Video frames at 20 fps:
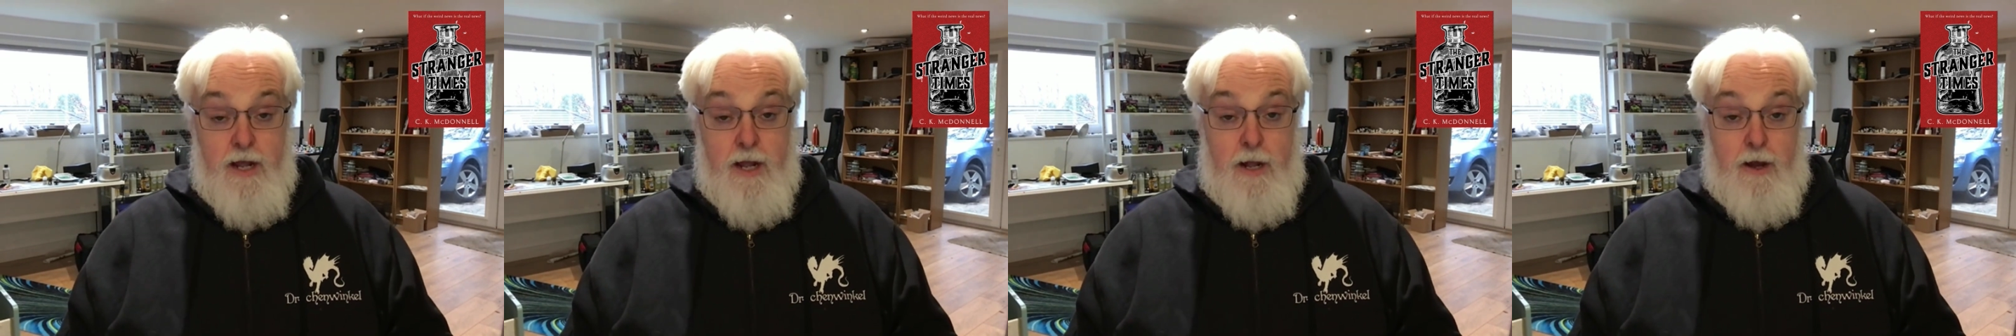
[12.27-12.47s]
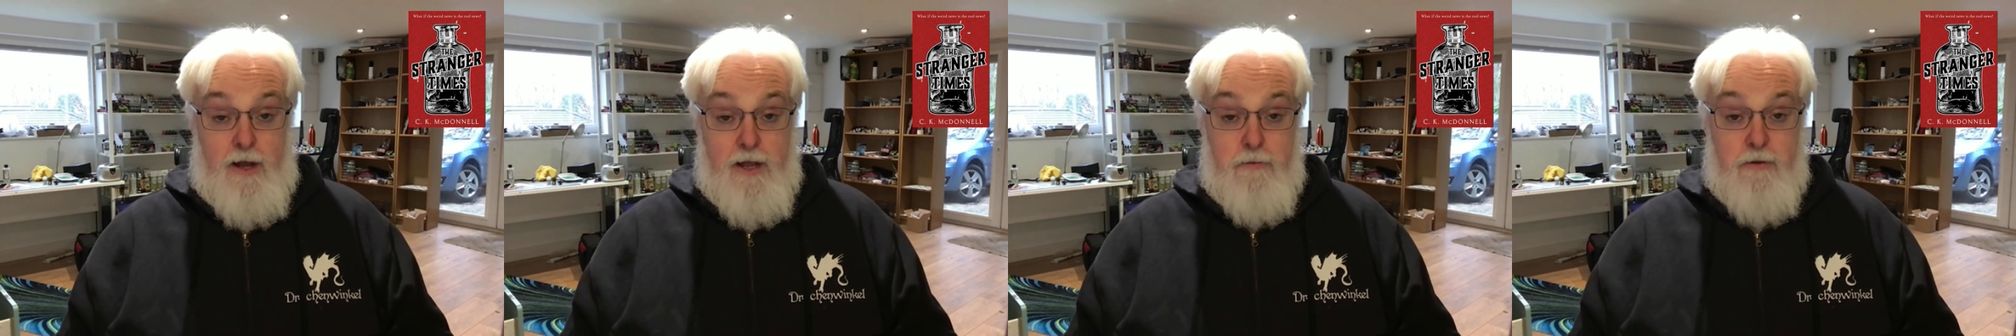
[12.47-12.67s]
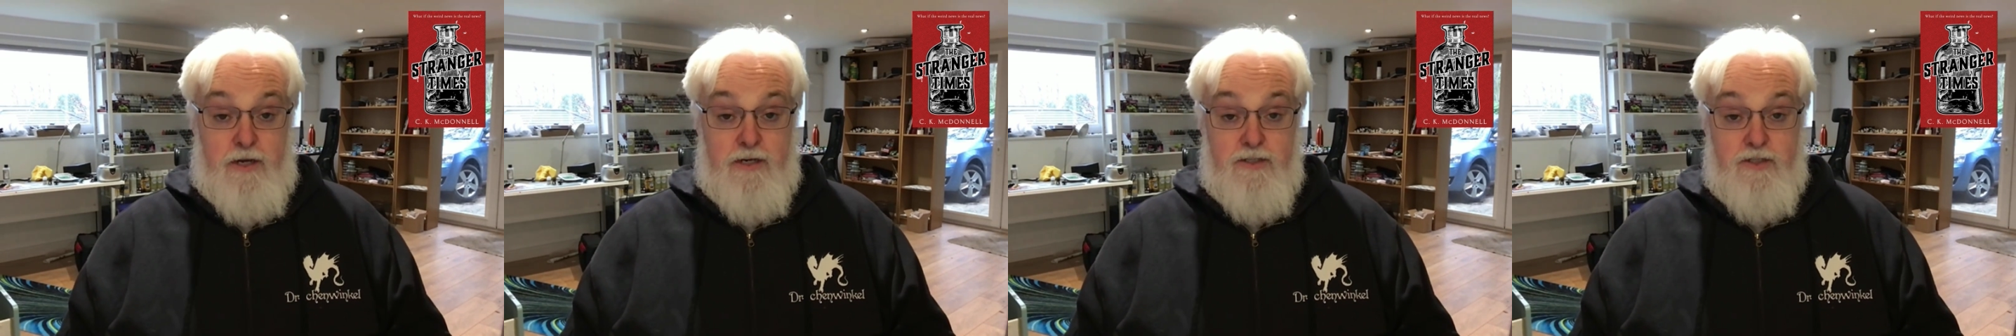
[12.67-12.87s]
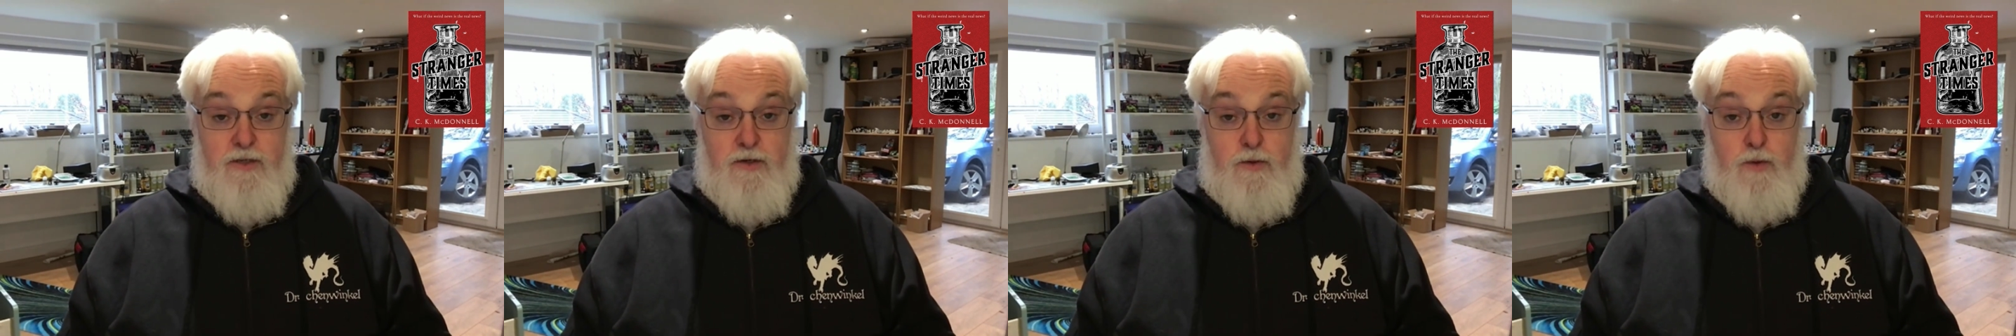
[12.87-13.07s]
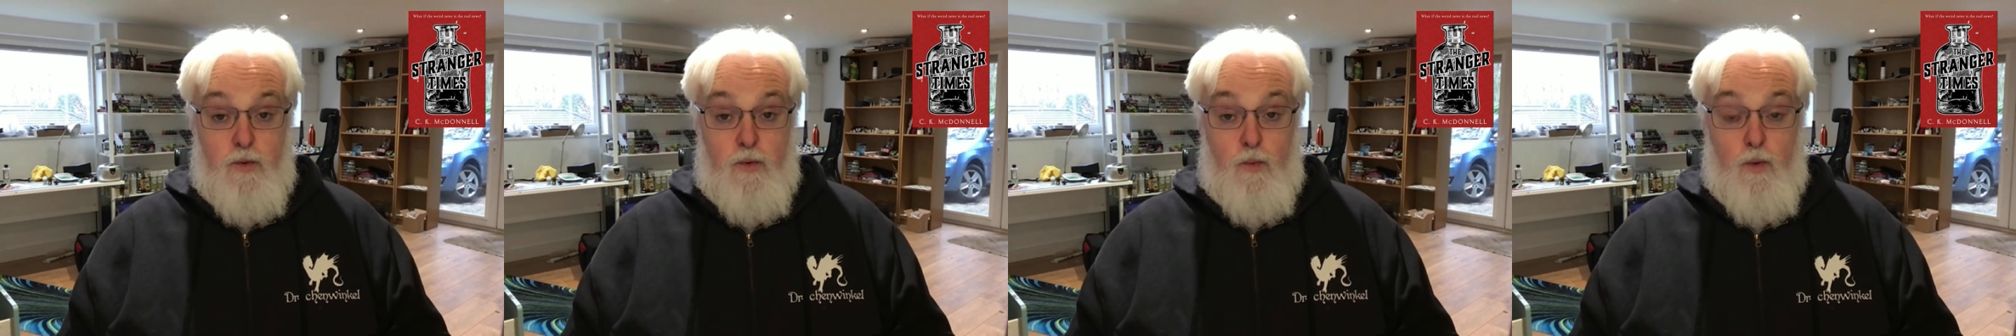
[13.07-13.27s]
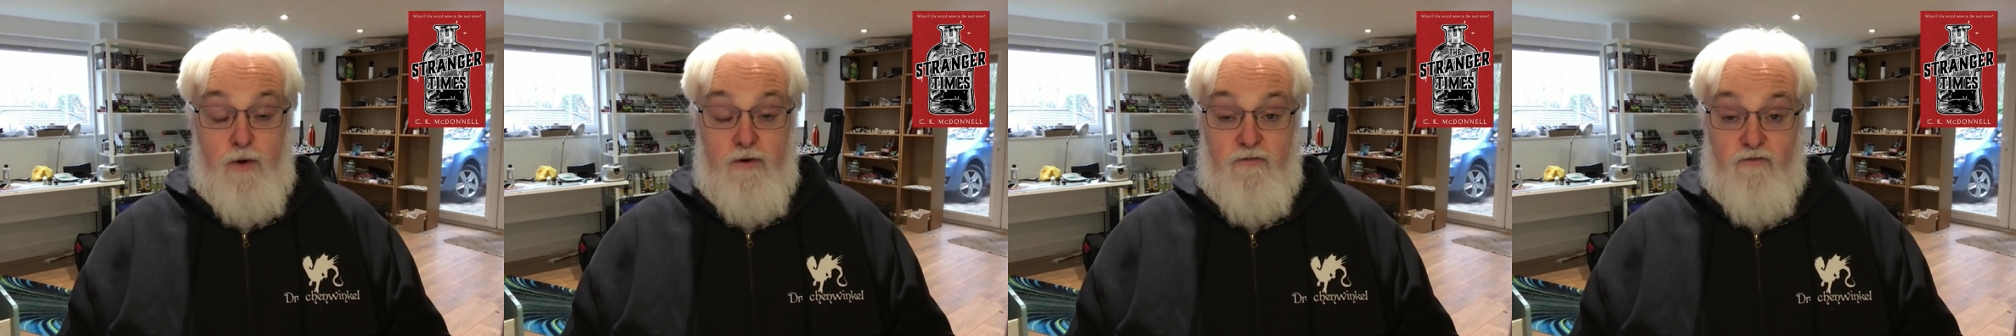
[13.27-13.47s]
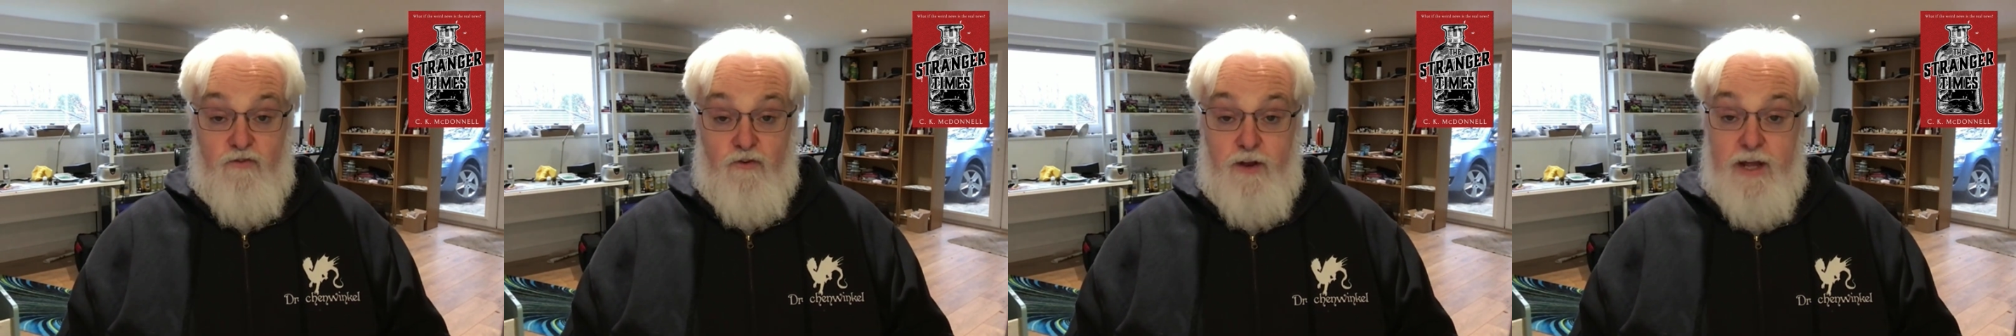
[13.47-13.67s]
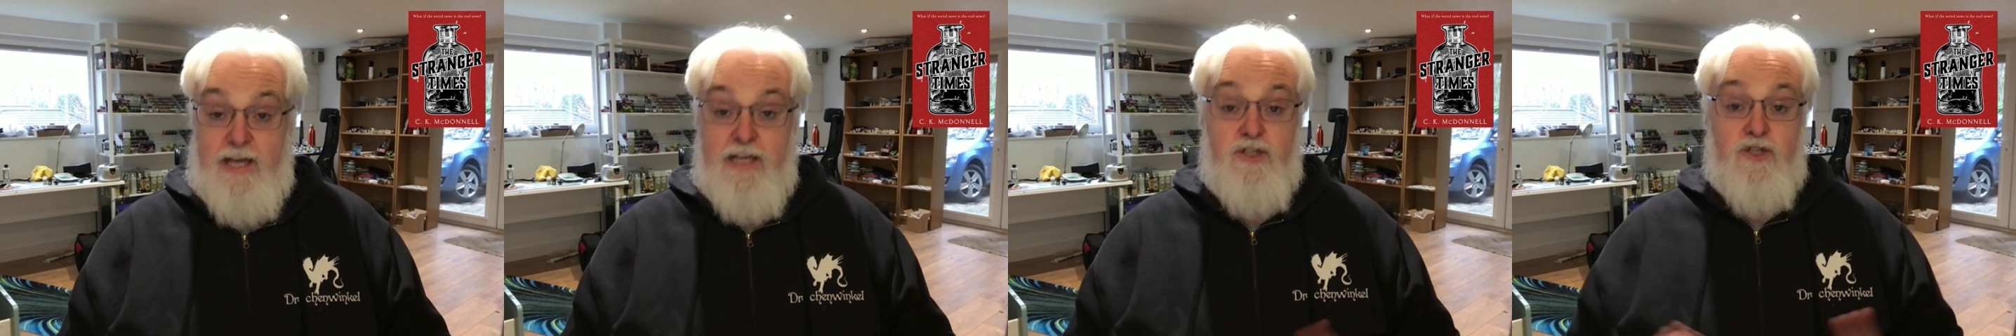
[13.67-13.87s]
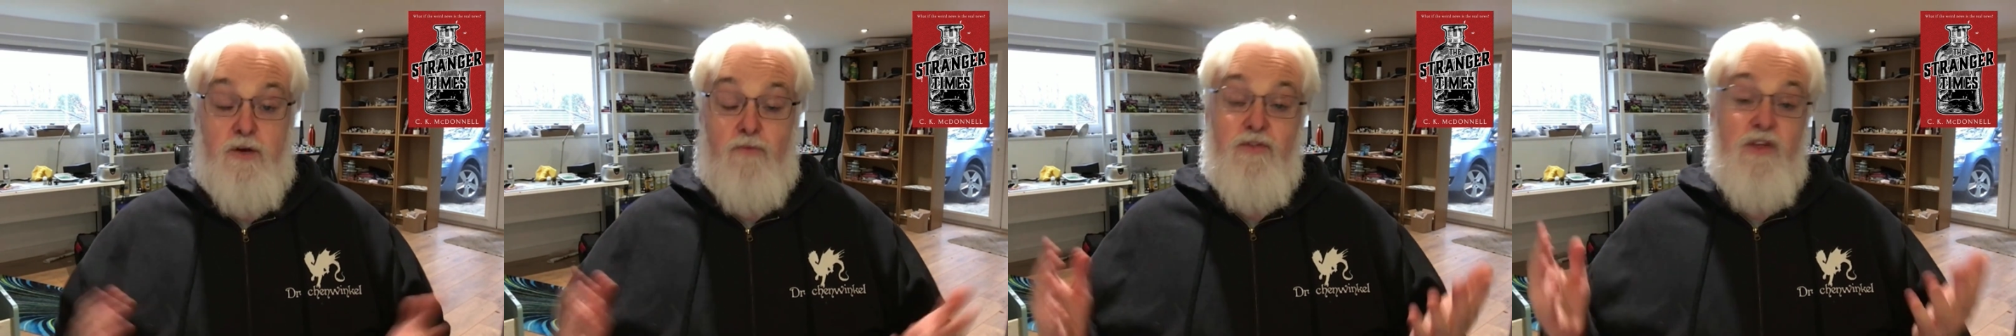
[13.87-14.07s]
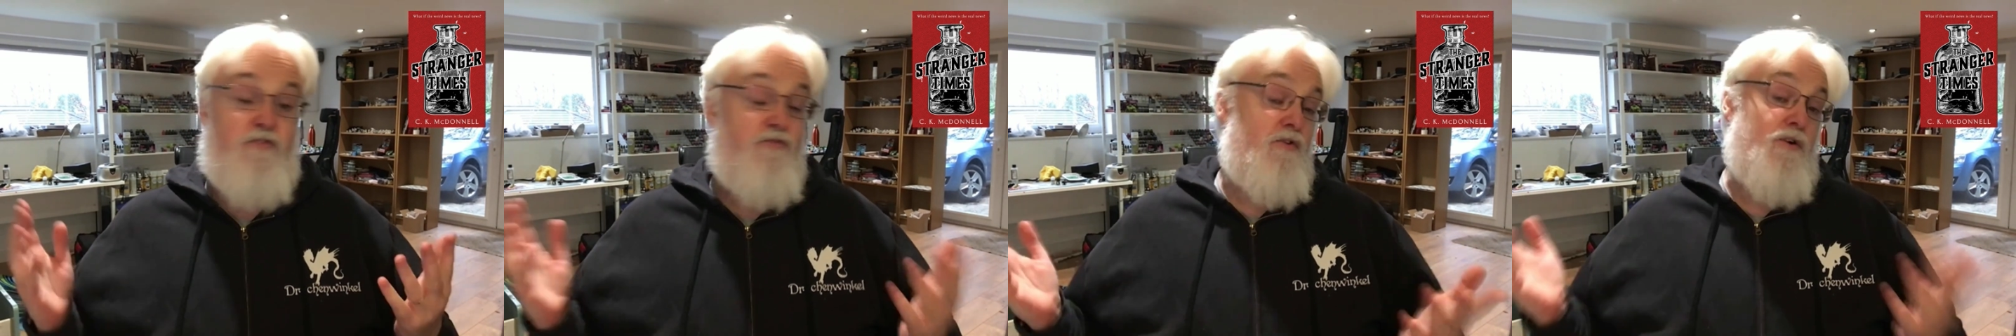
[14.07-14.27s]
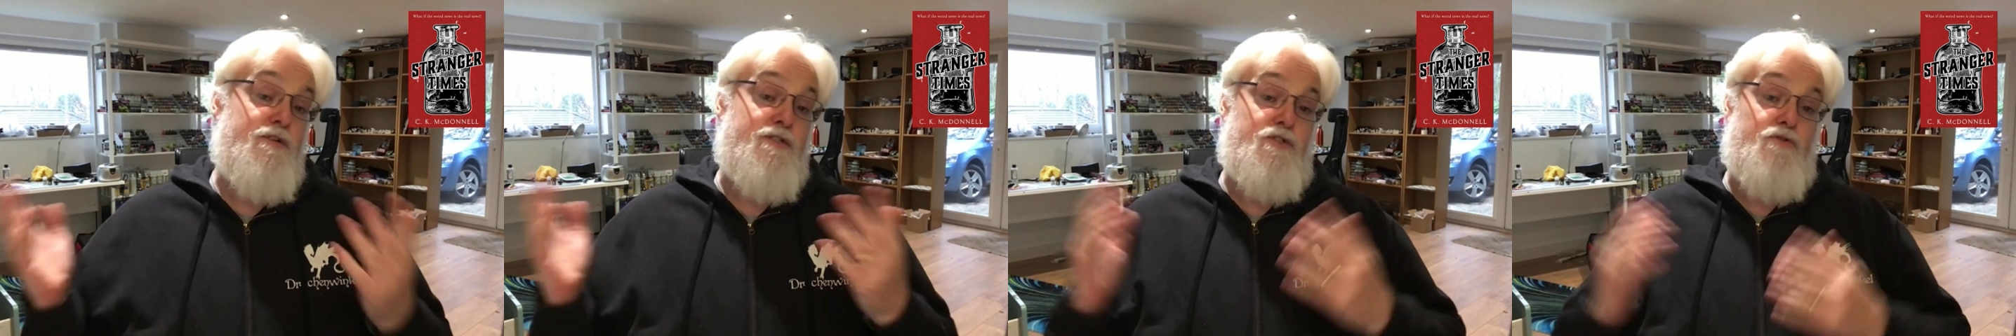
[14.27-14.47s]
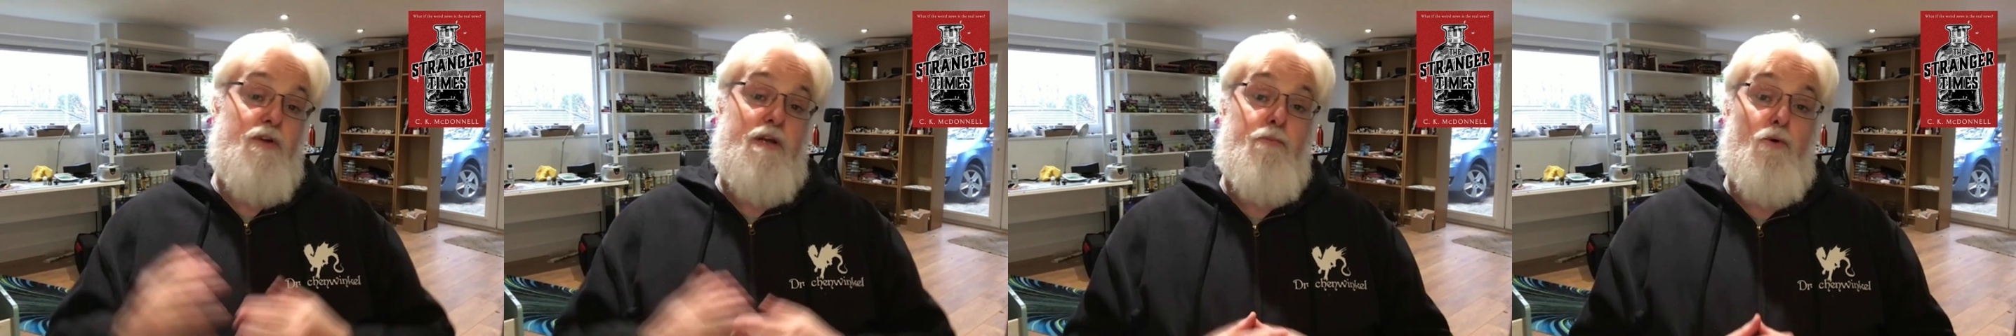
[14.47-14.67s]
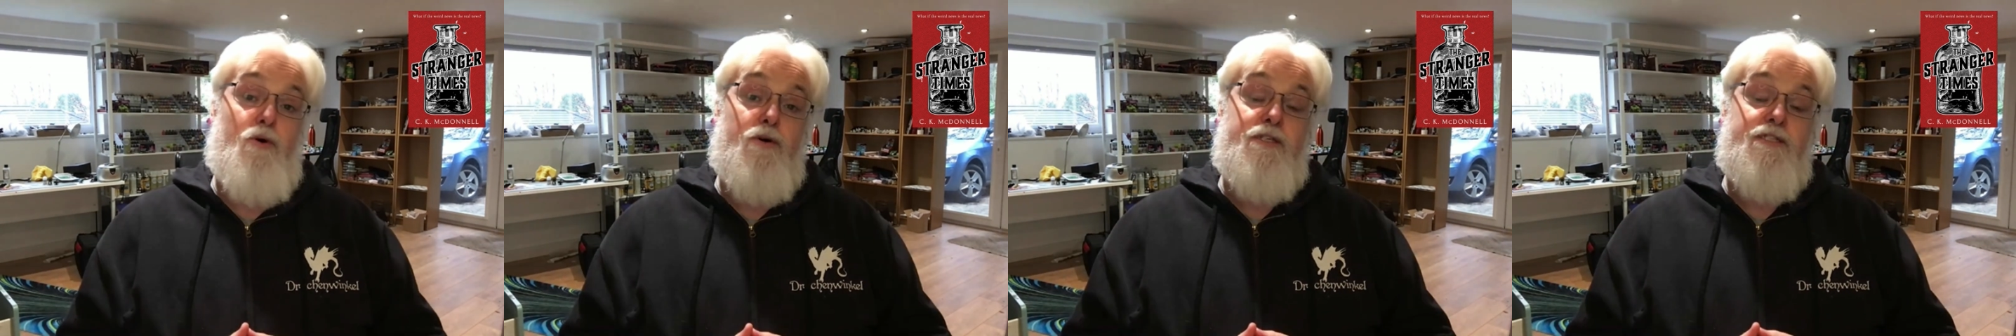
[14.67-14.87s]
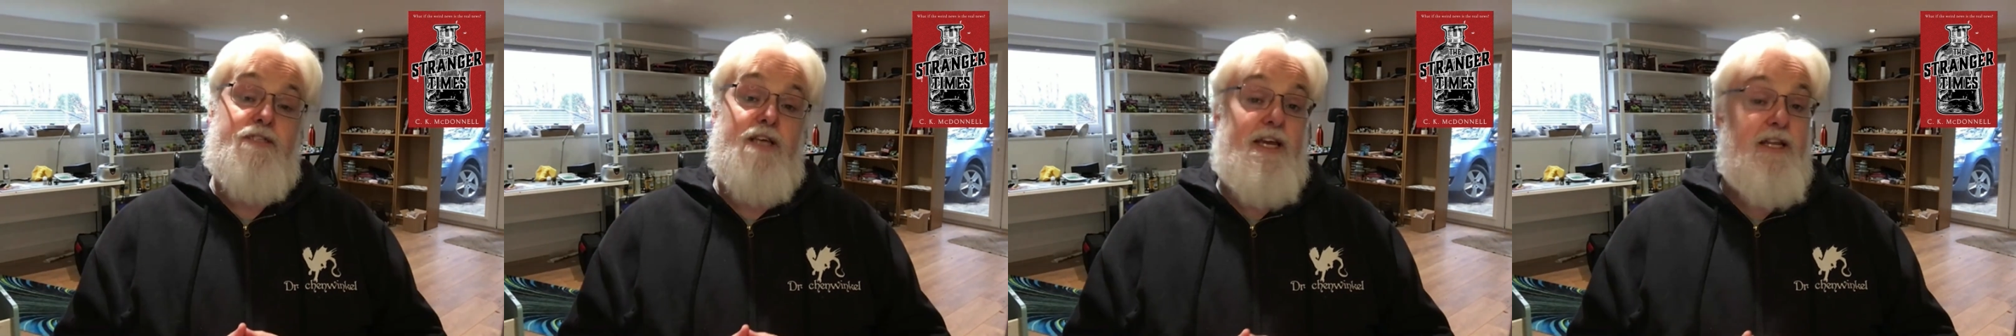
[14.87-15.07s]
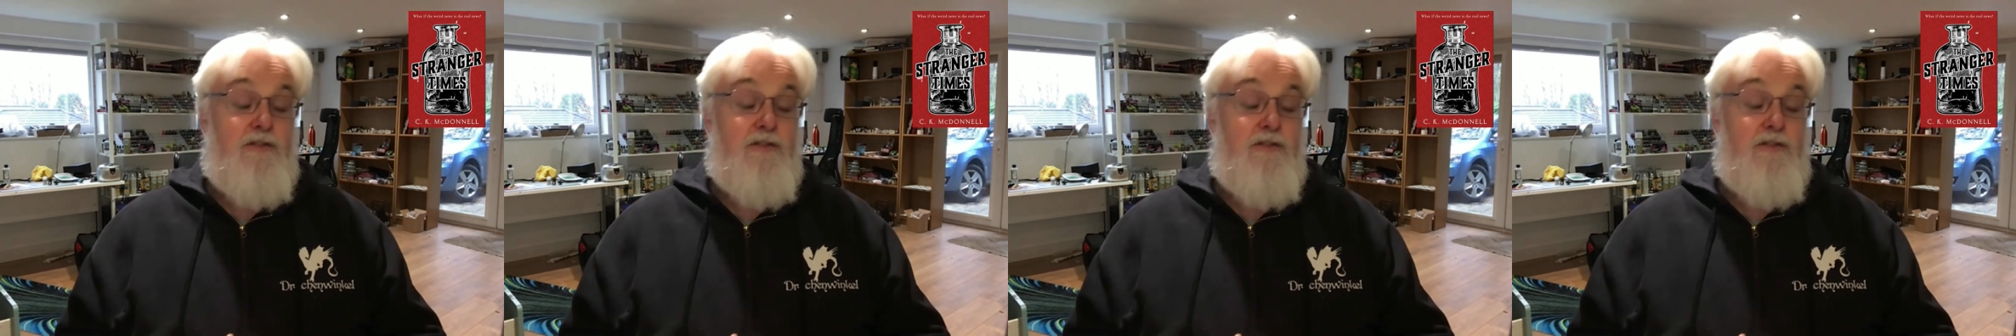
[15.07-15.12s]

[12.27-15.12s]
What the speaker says: I am going to do one for each of the first 3 books